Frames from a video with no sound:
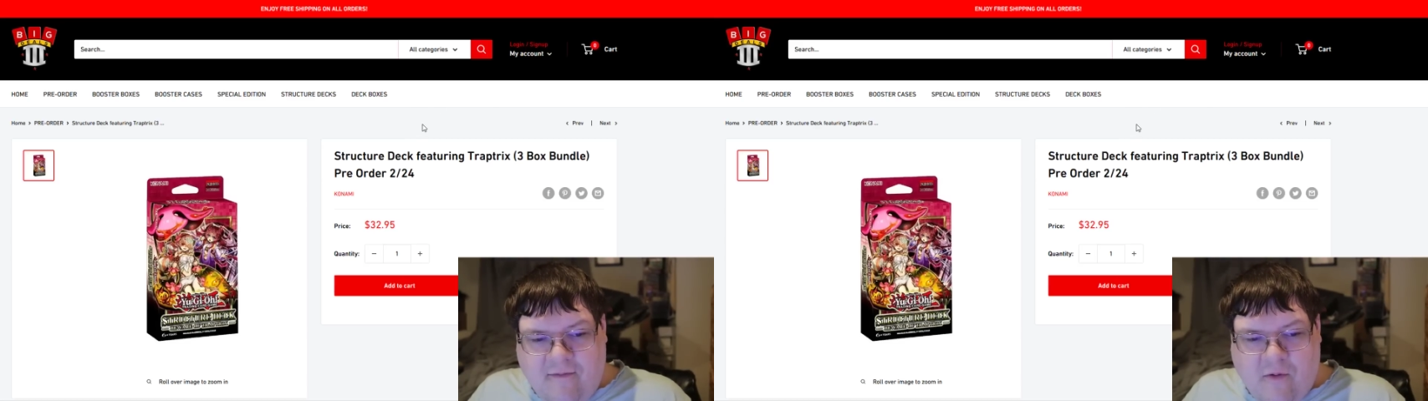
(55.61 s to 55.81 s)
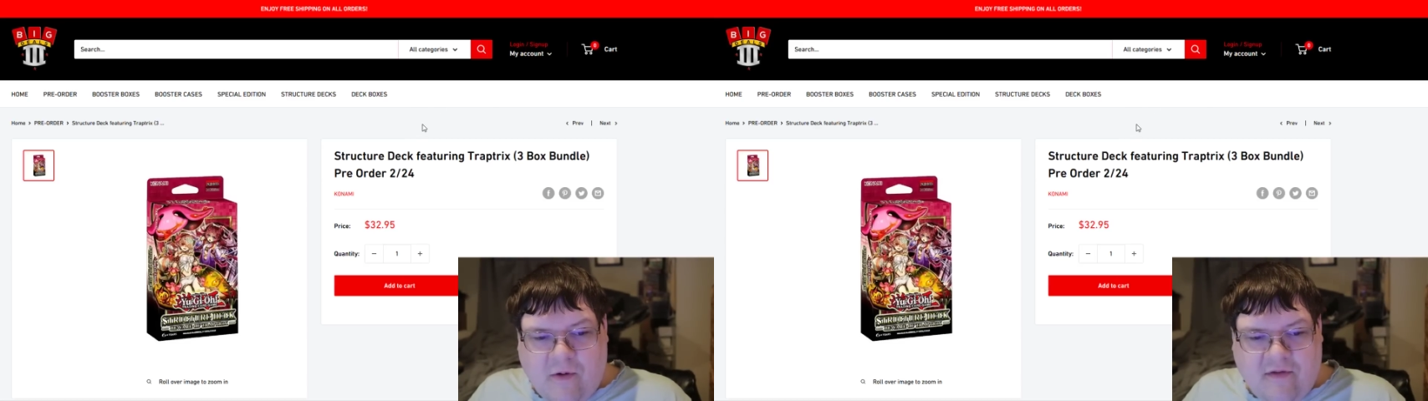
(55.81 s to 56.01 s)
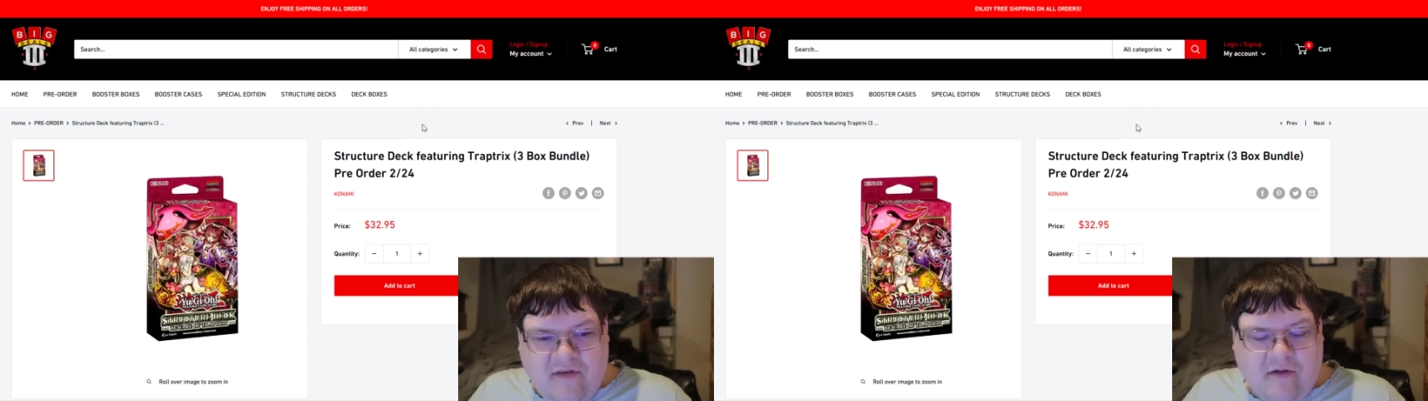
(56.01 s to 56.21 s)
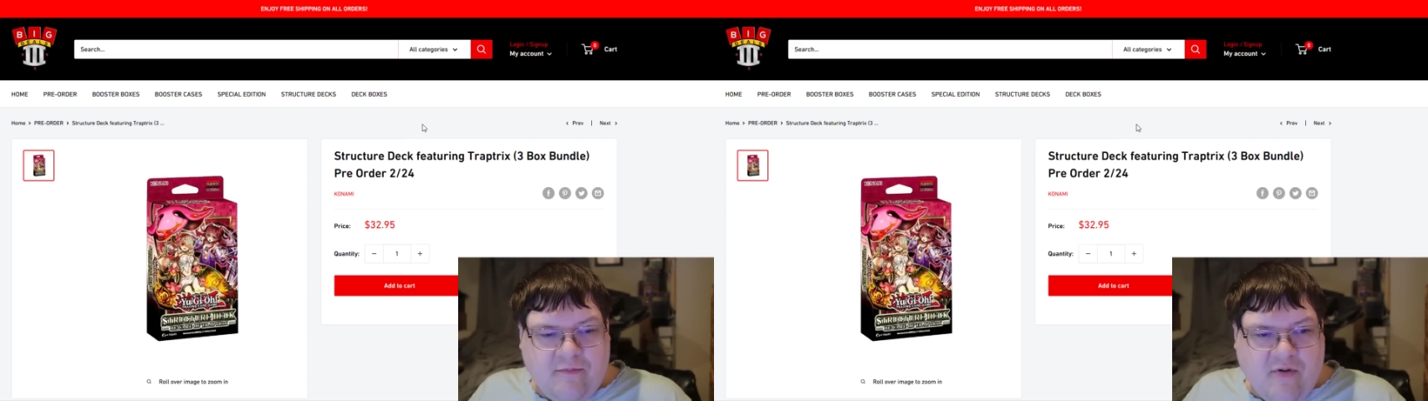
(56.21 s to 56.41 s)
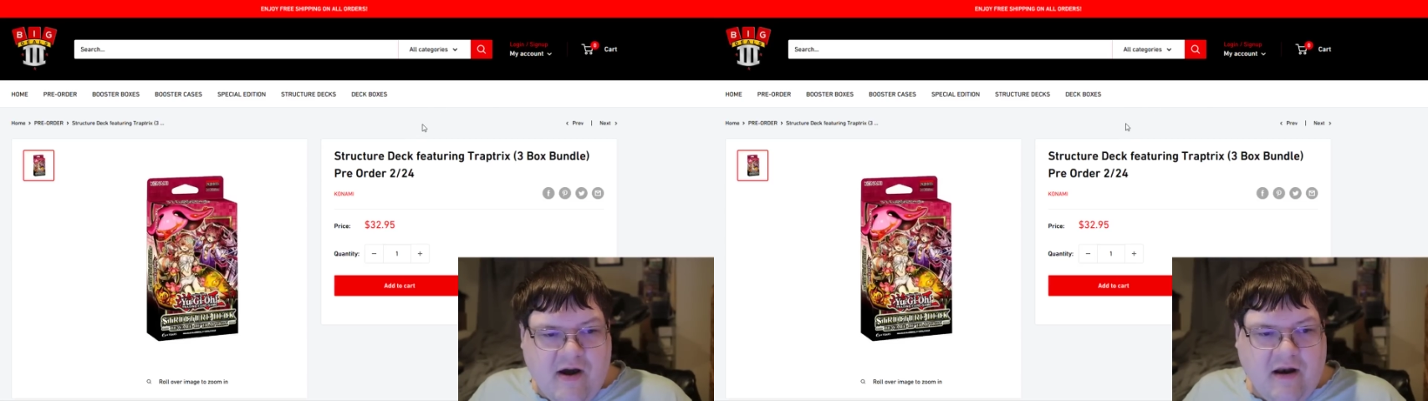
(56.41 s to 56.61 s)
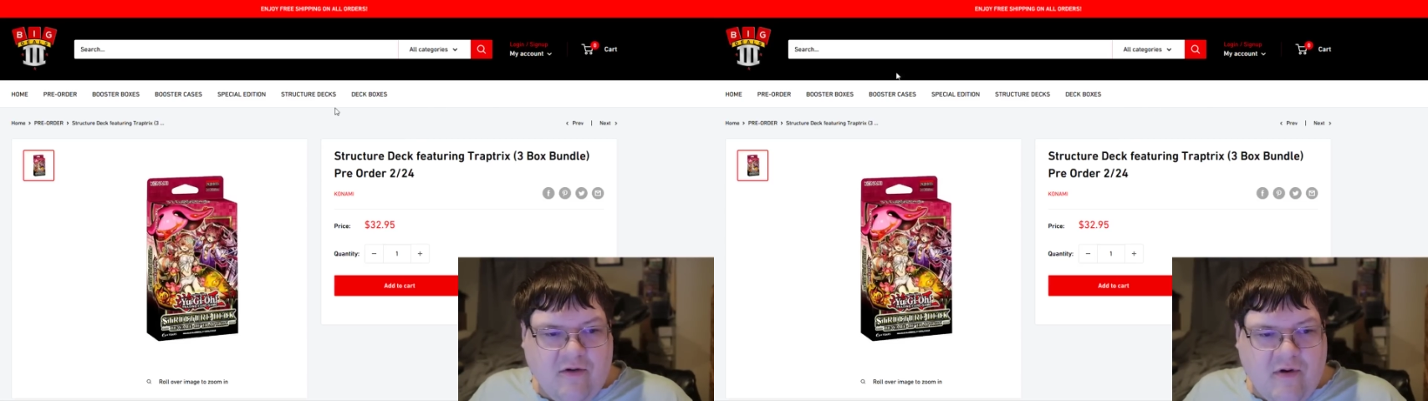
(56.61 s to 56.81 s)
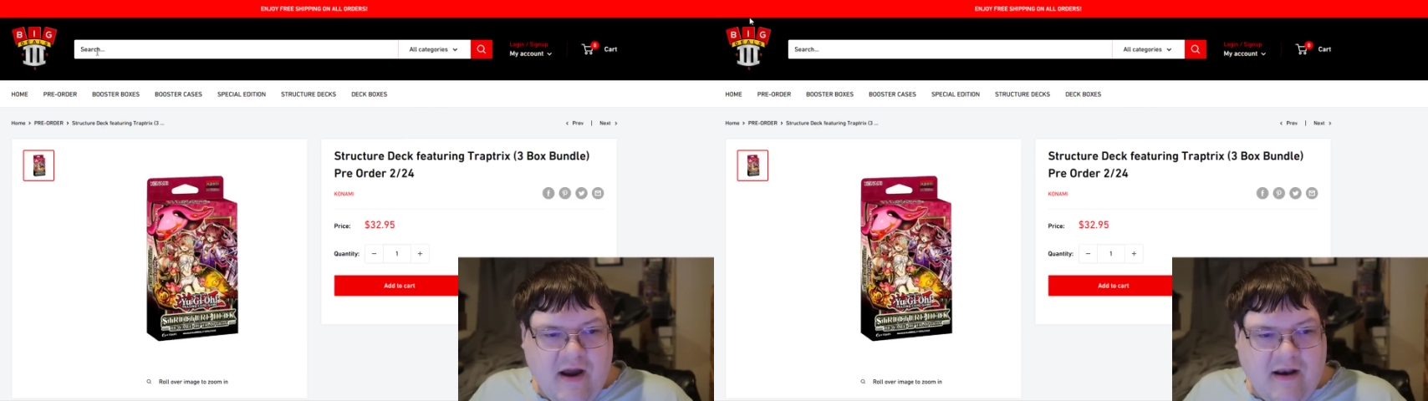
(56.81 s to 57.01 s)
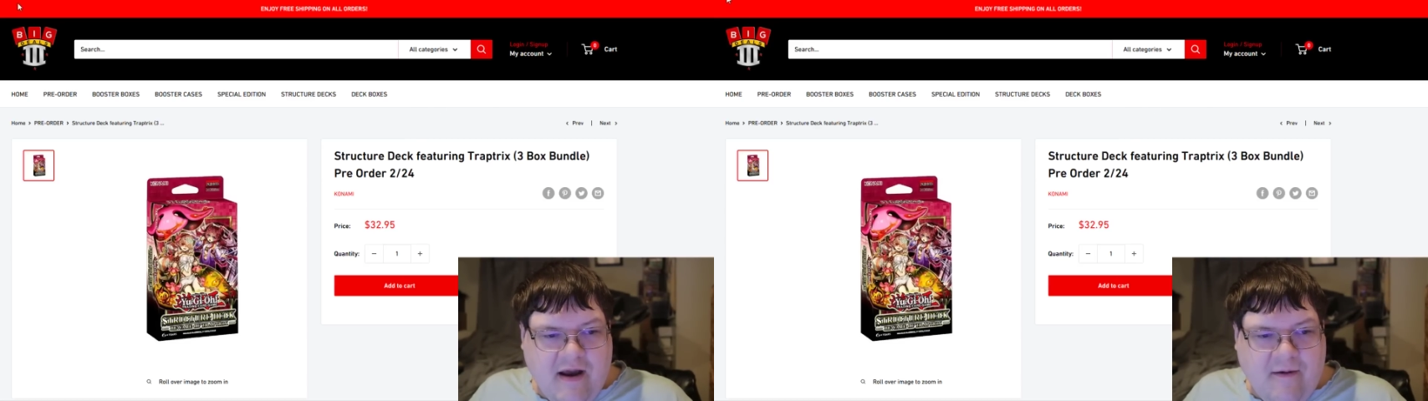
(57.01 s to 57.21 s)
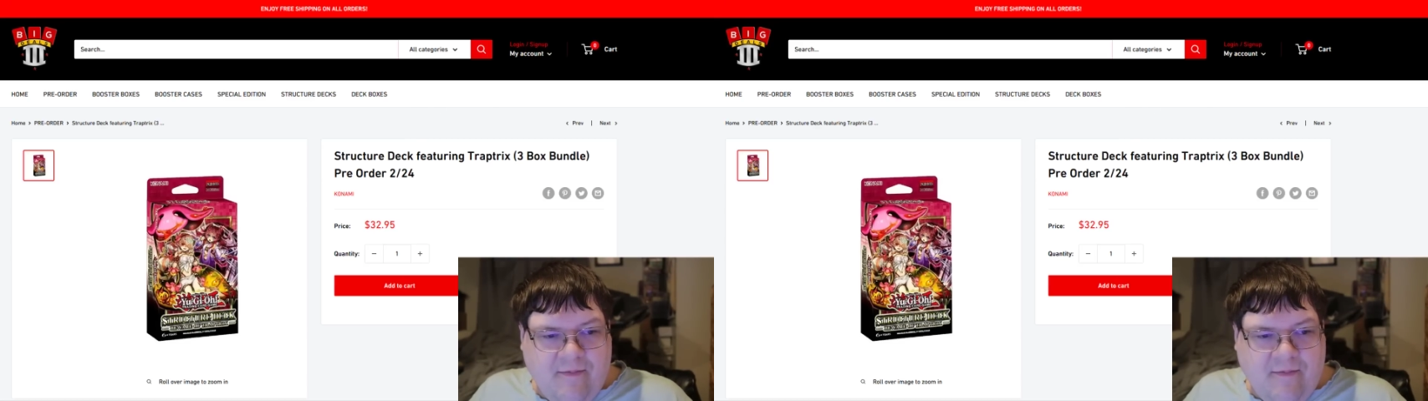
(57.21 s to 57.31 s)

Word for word: for sealed product right now.